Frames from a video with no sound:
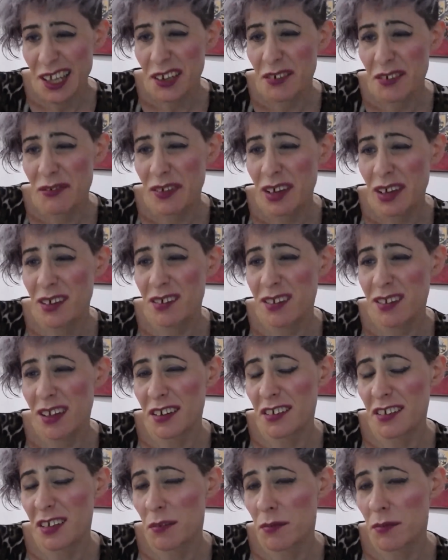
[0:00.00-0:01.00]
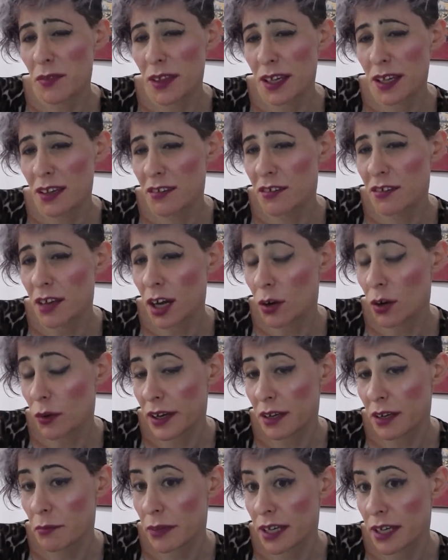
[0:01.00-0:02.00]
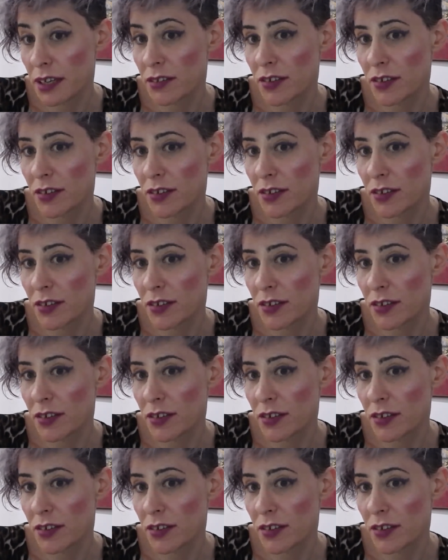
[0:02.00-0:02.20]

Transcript: Feels like something is being